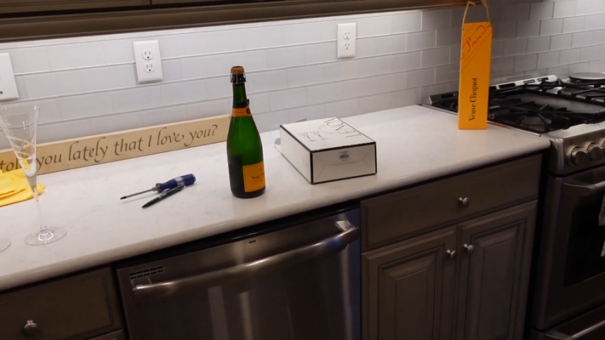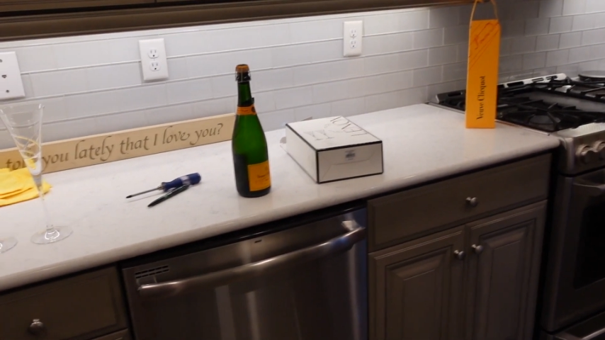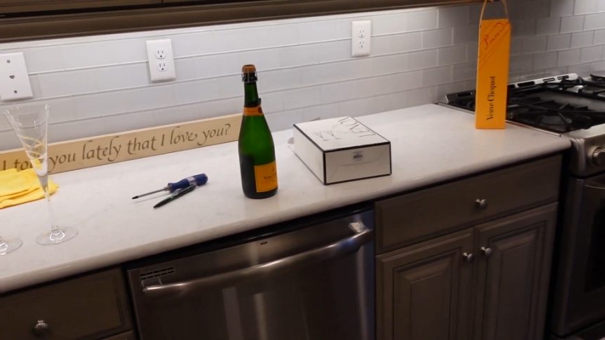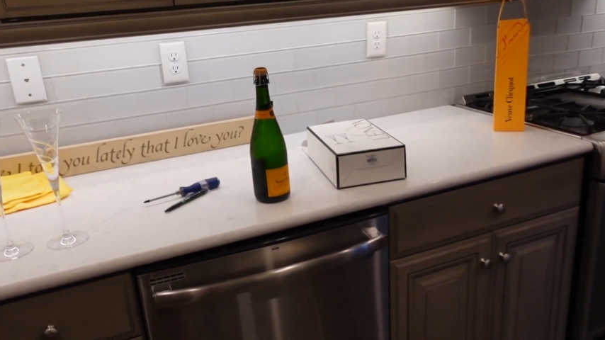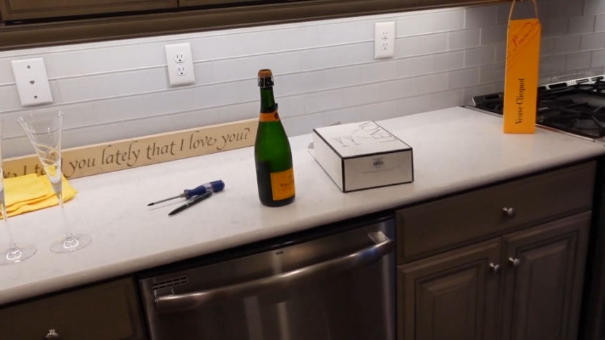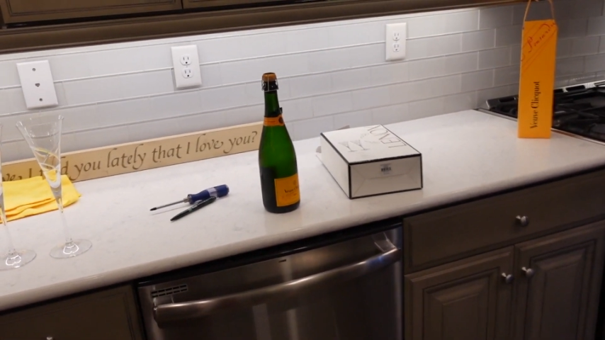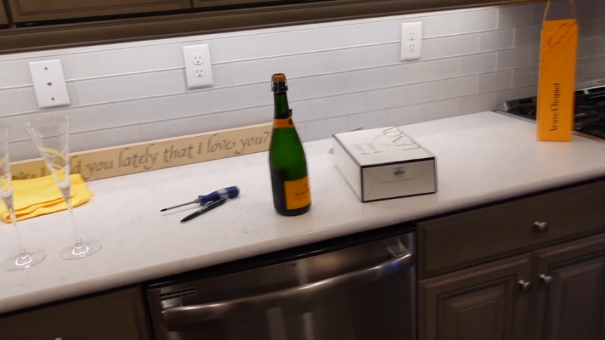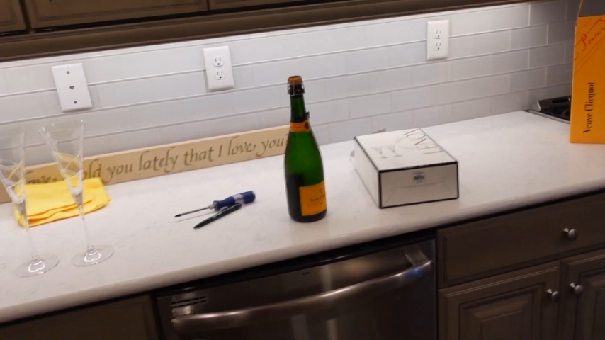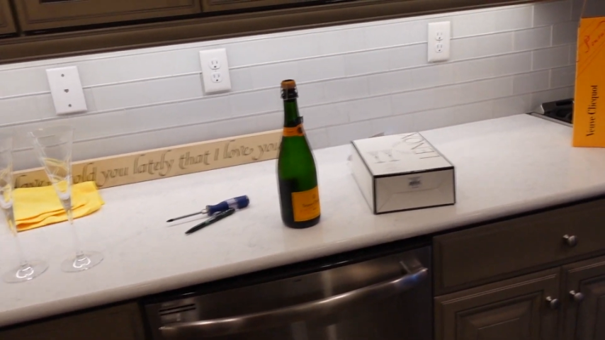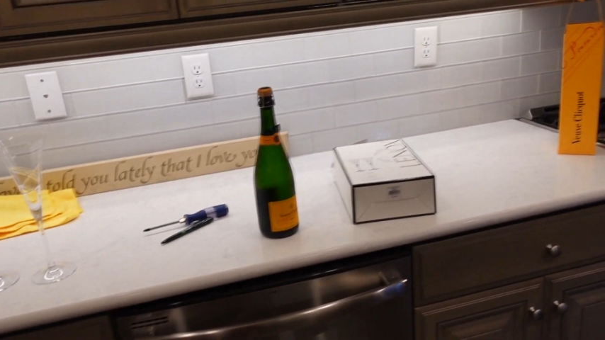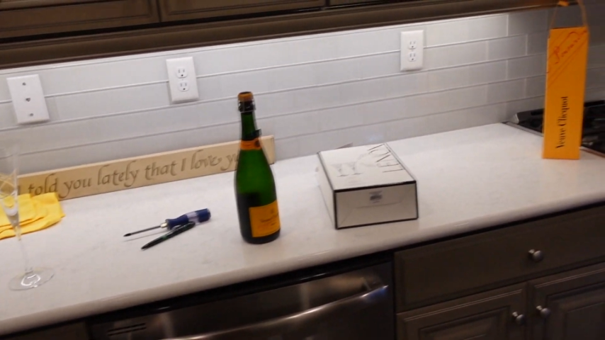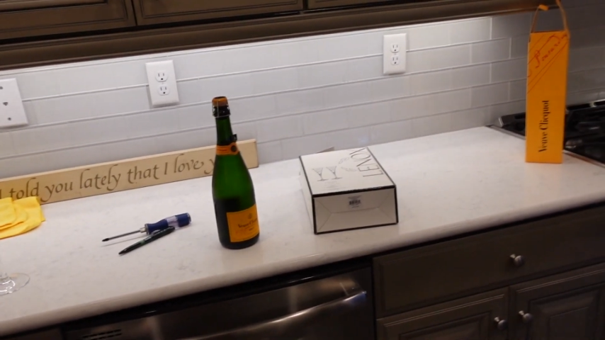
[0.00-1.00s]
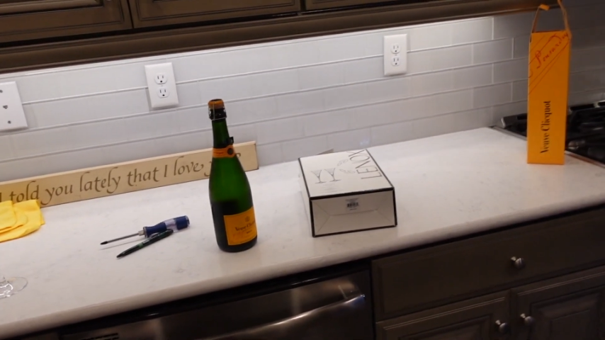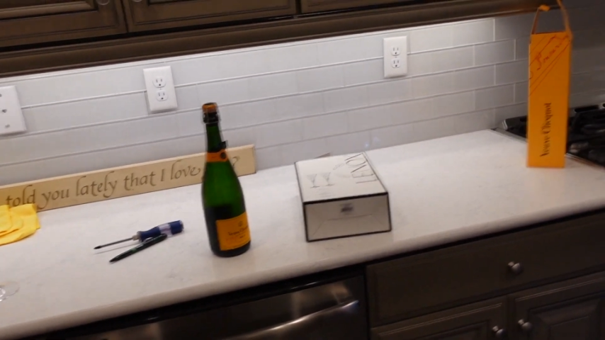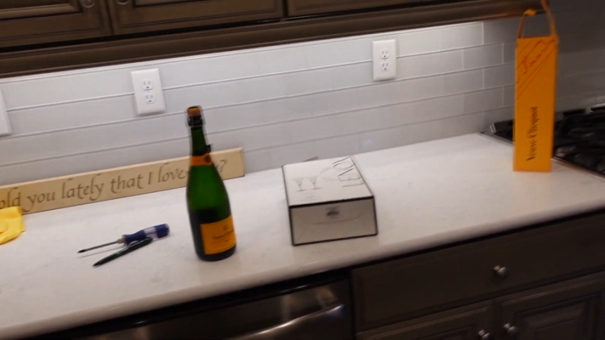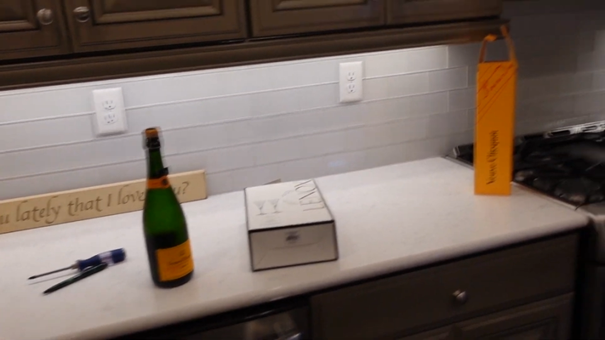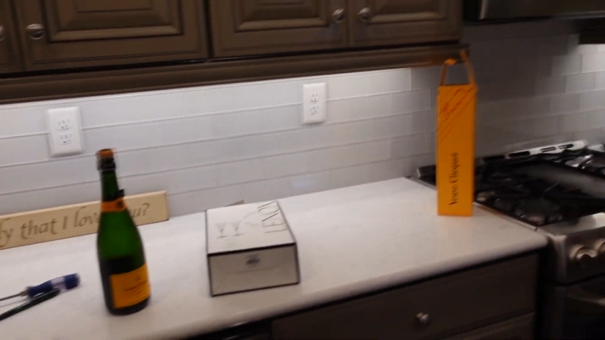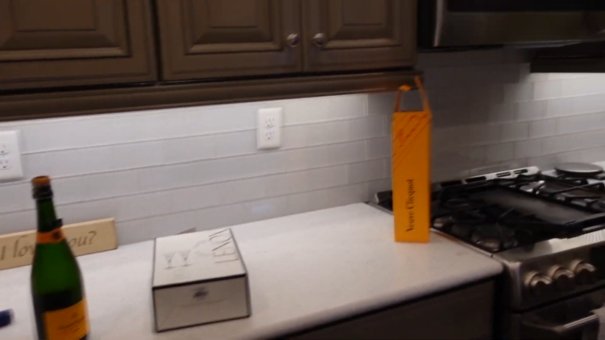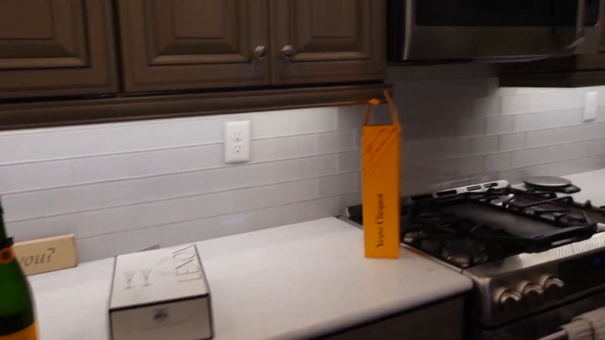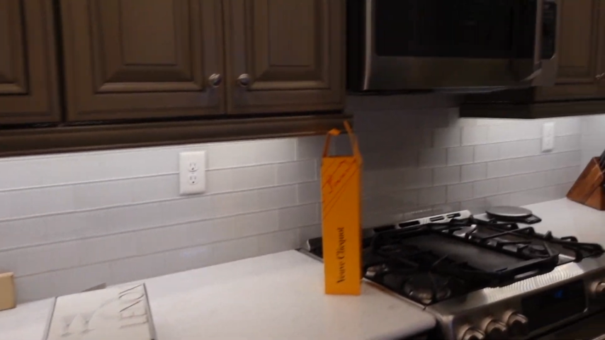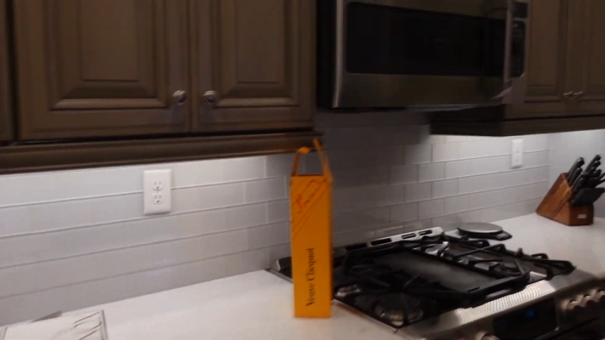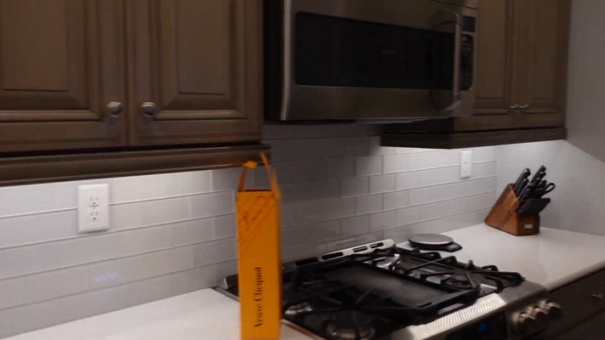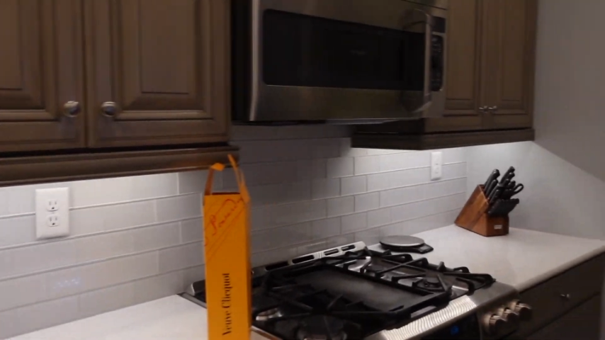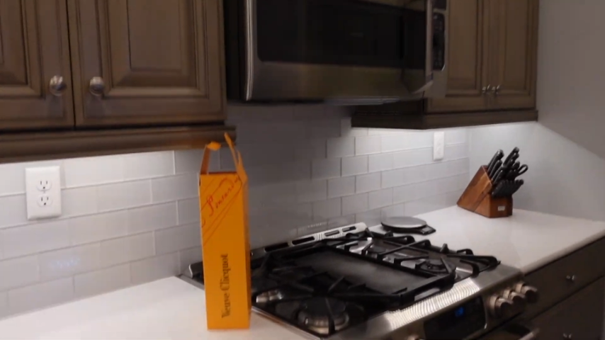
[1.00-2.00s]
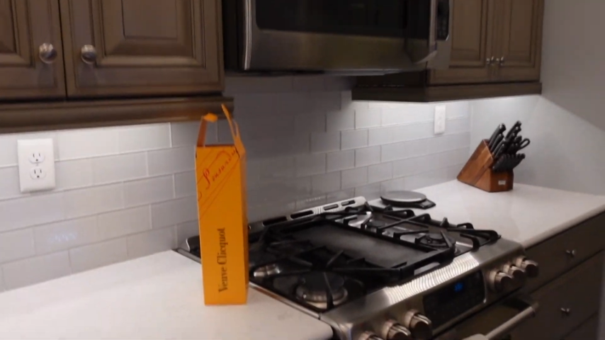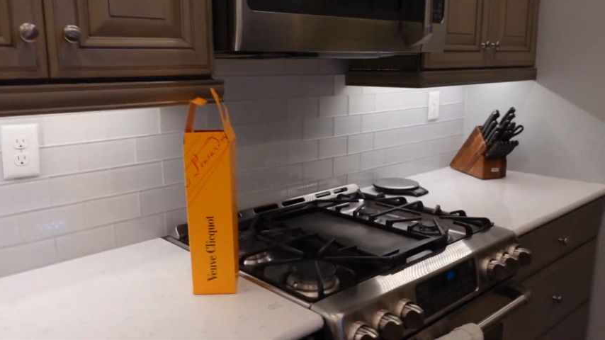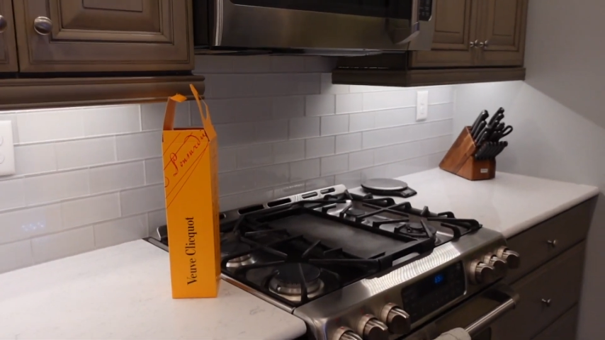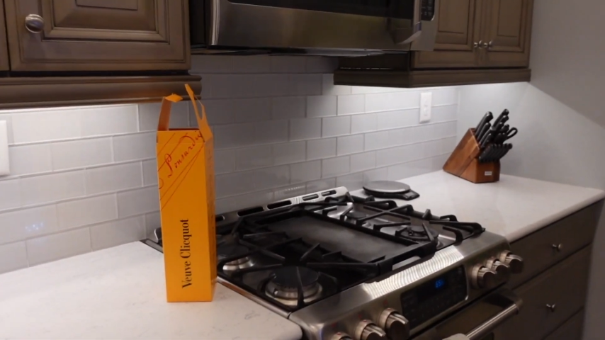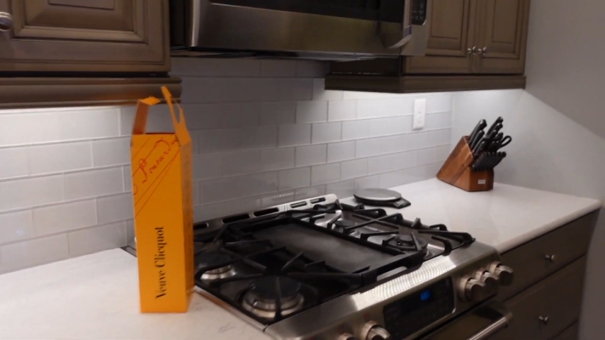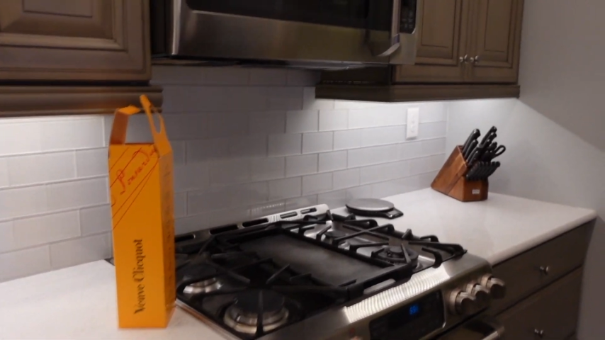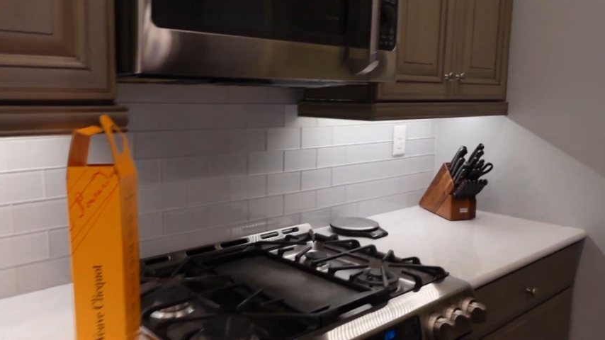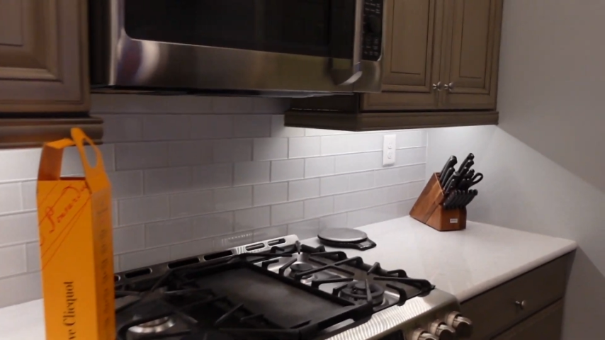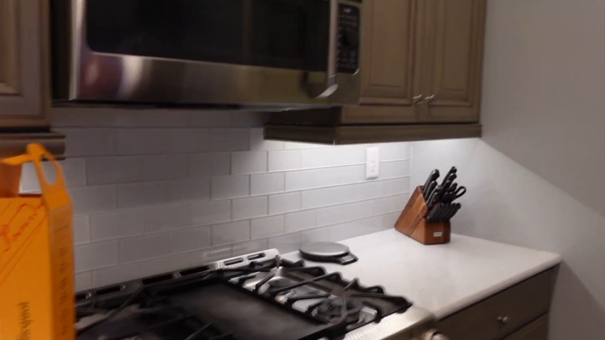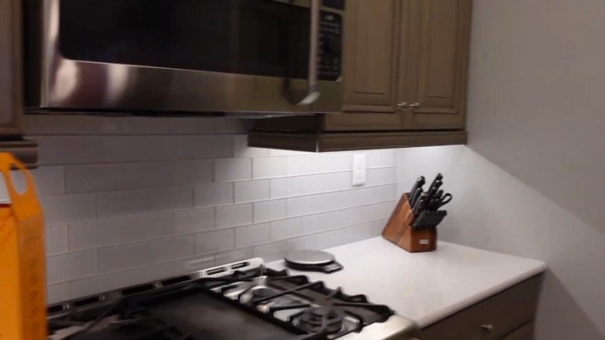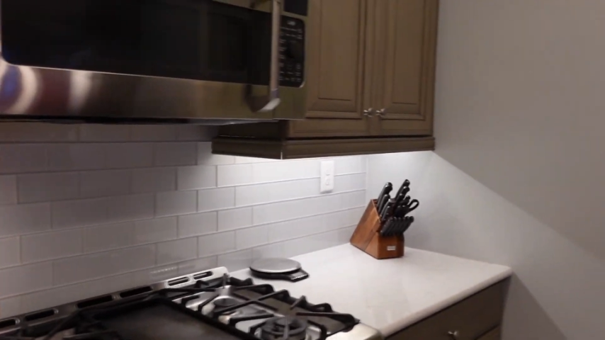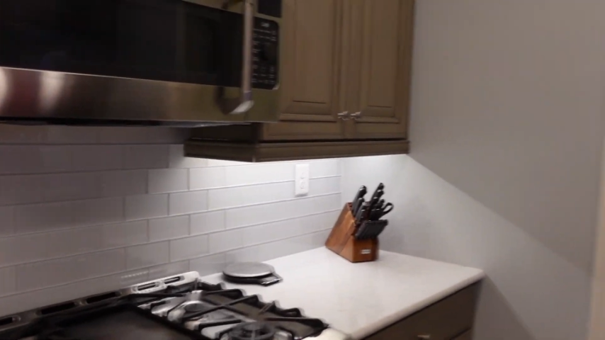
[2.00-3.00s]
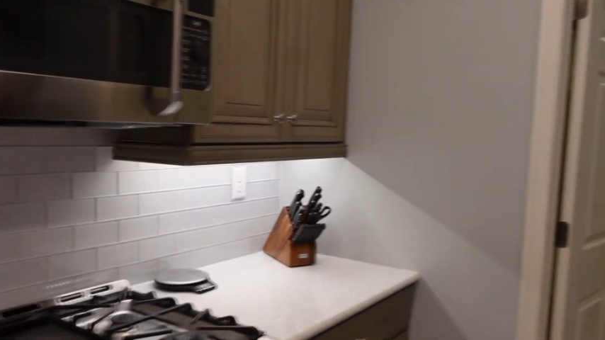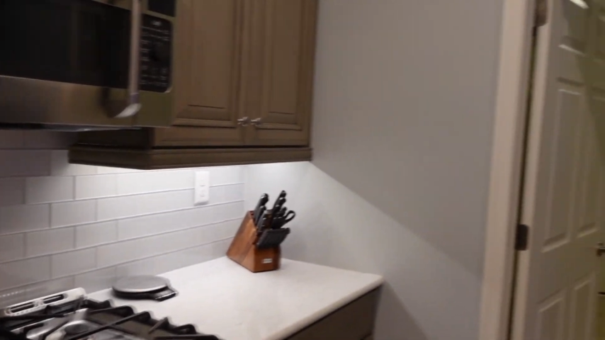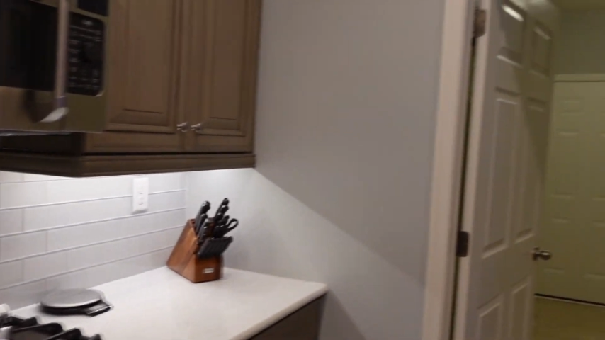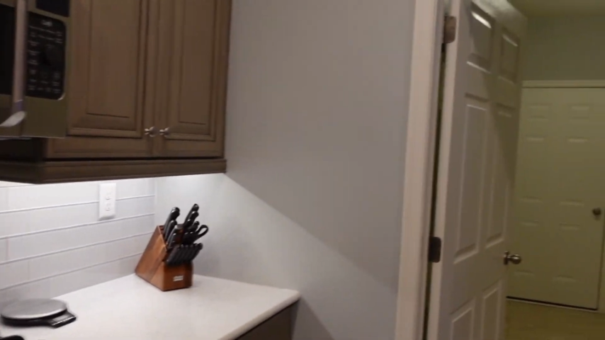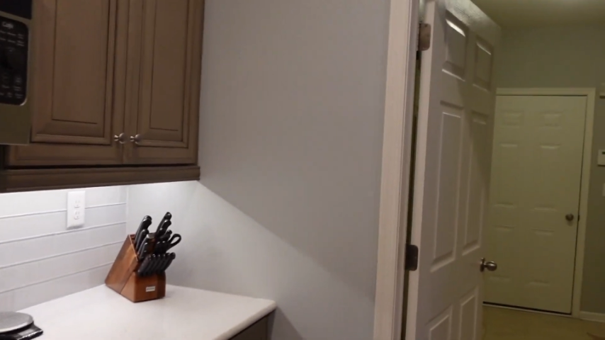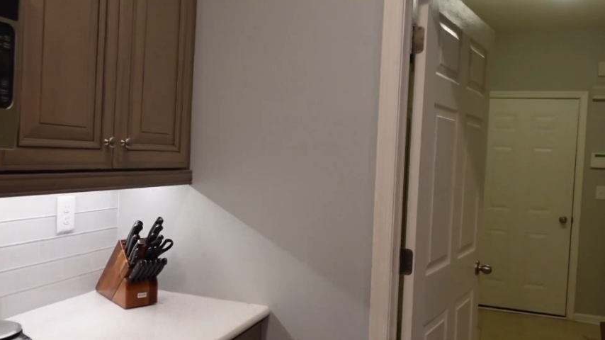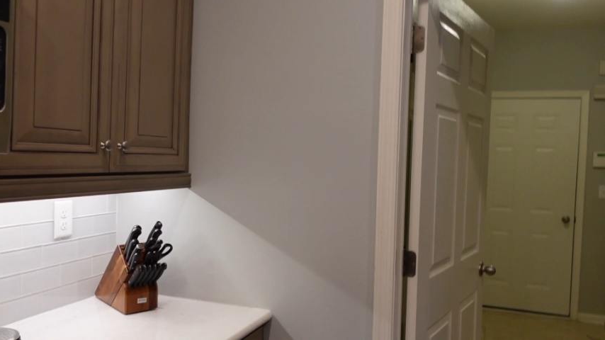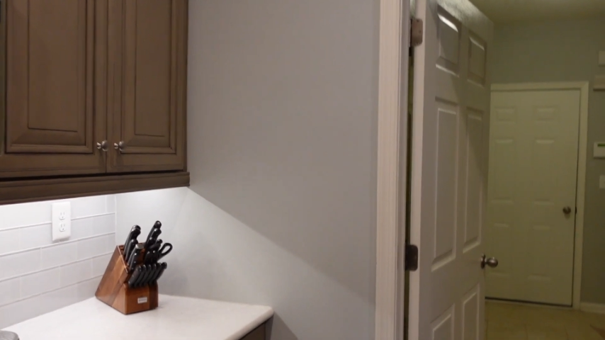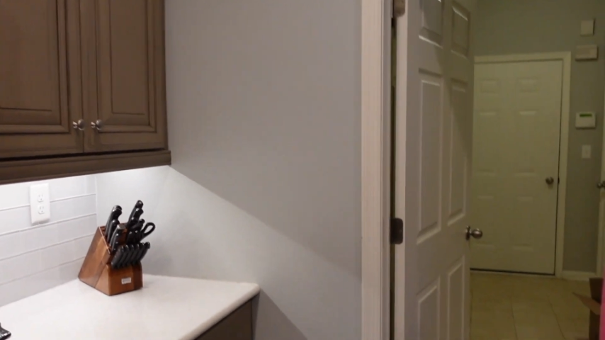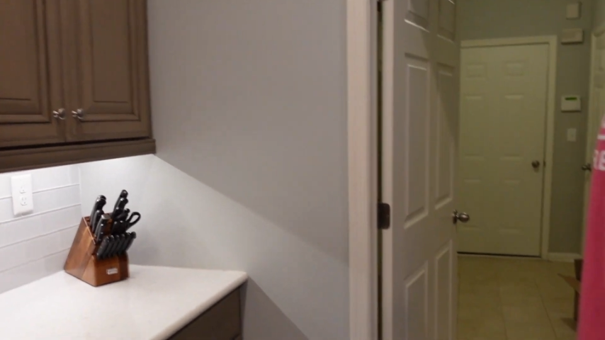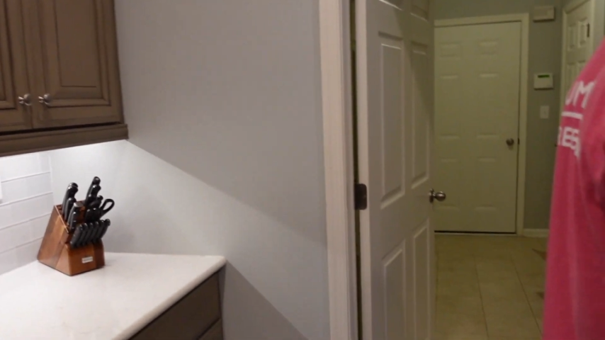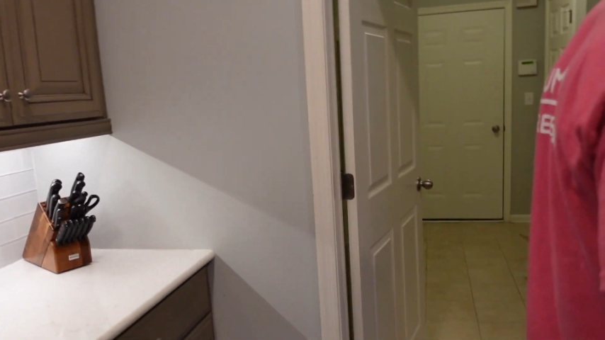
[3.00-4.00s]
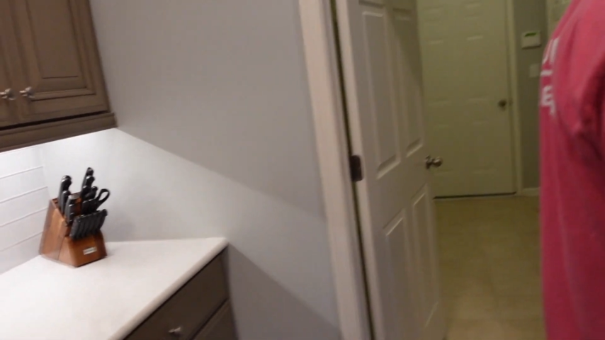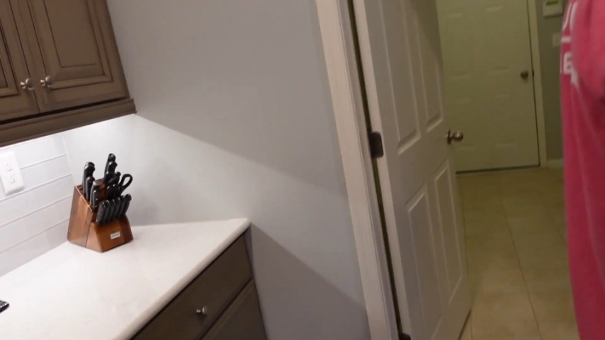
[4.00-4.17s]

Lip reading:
[unreadable: no face in view]